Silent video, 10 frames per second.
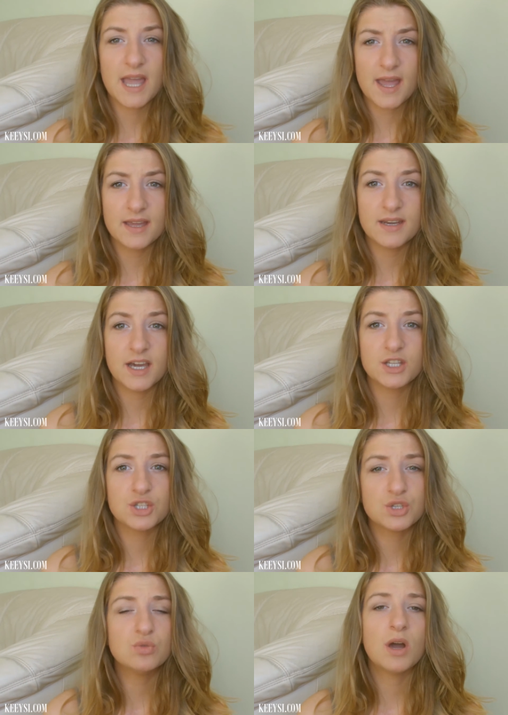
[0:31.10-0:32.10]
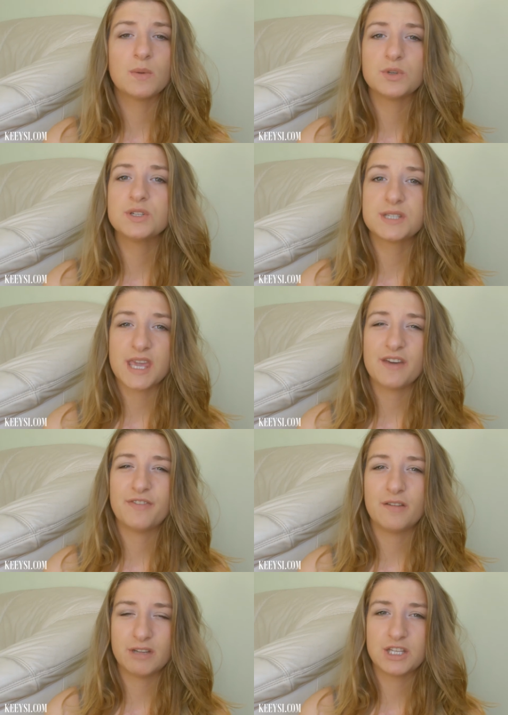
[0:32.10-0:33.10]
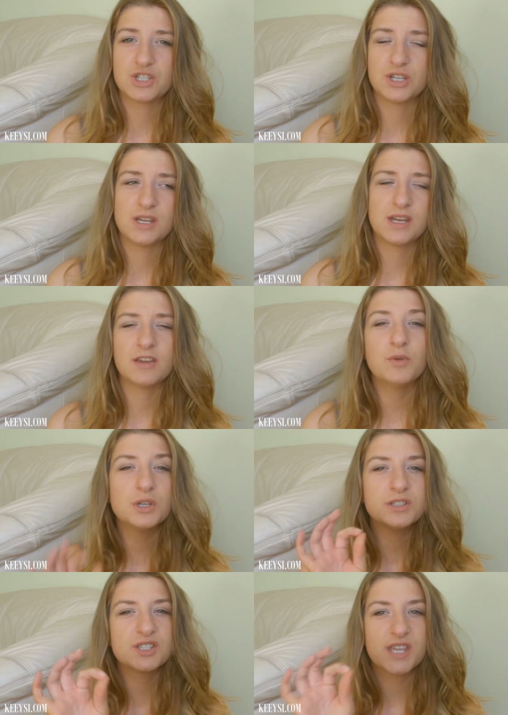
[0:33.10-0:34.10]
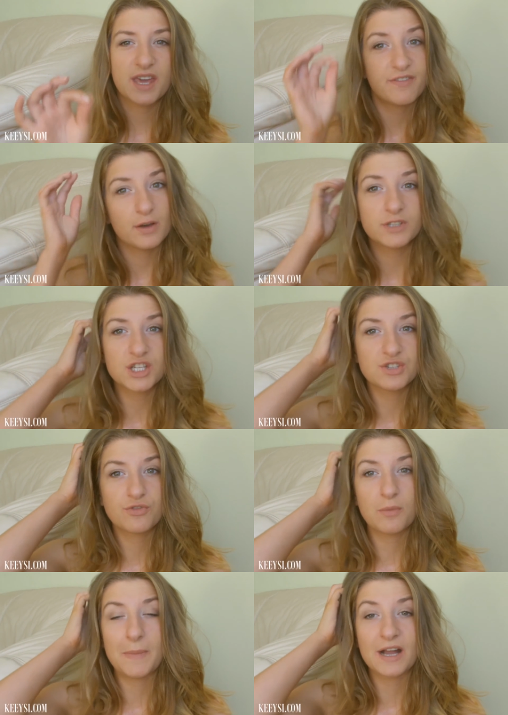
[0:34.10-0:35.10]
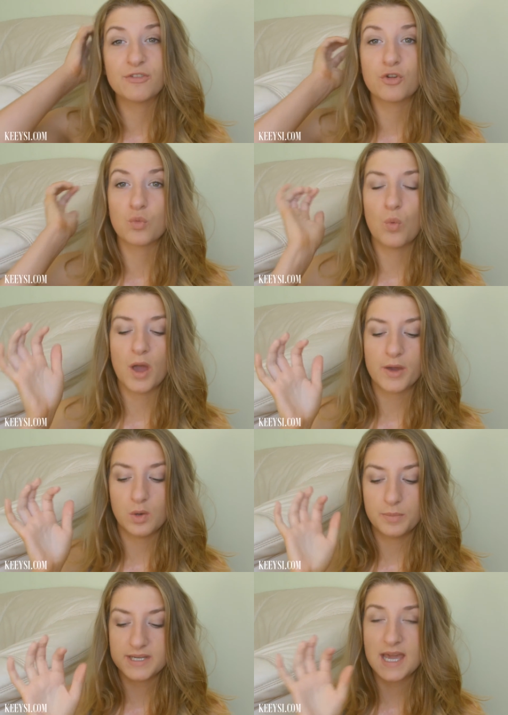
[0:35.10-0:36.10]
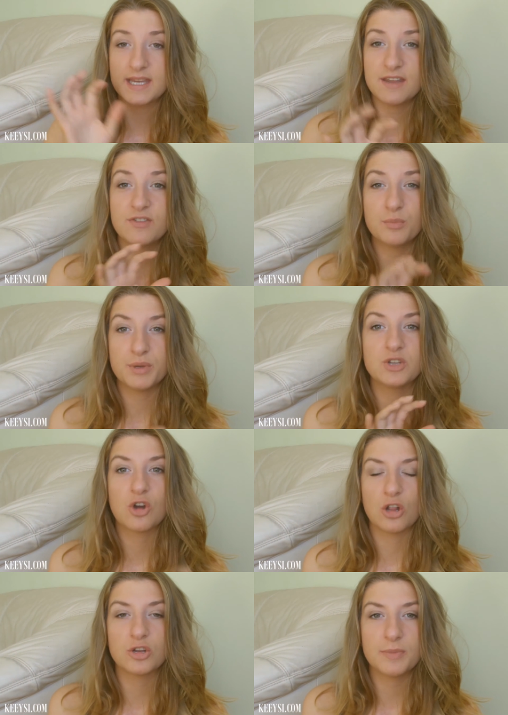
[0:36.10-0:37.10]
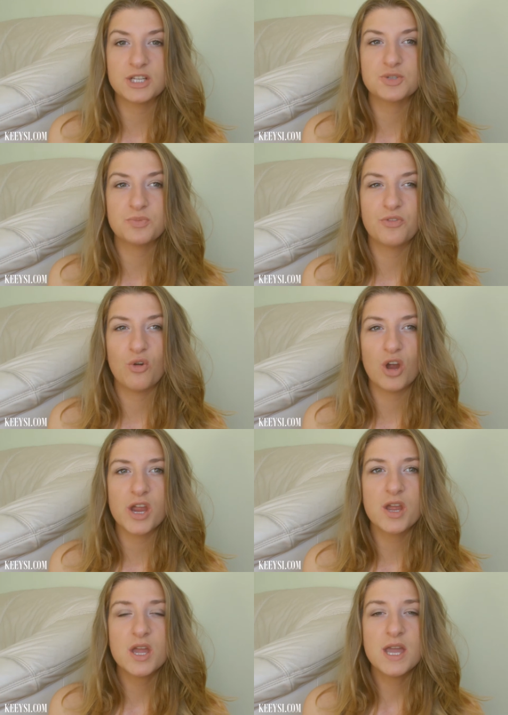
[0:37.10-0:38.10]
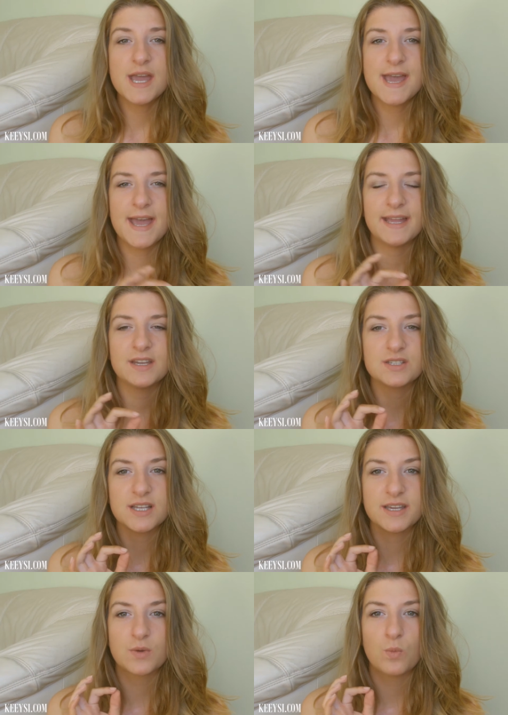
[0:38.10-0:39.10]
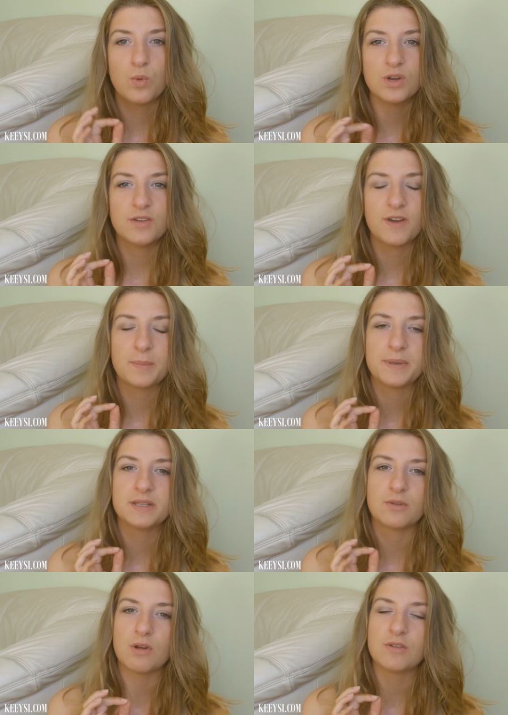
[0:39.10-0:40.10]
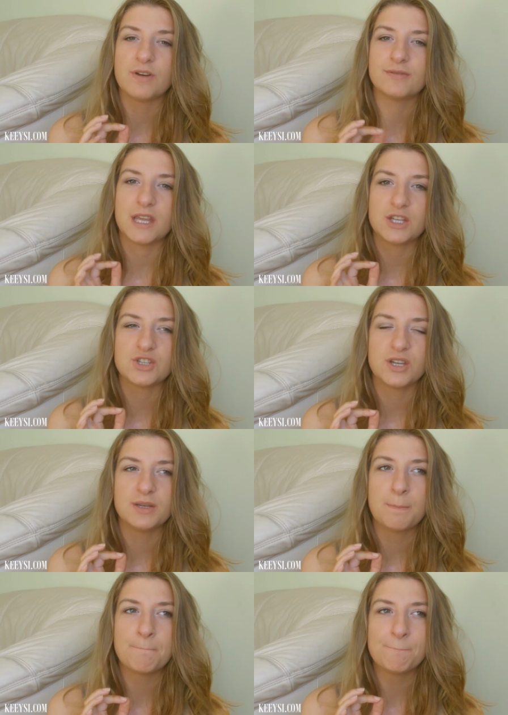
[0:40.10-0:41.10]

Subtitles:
and I knew I wanted to get a foundation, and I wanted to get a foundation from MAC for a while, but I never been color matched before, and I was like, what if I pick the wrong foundation?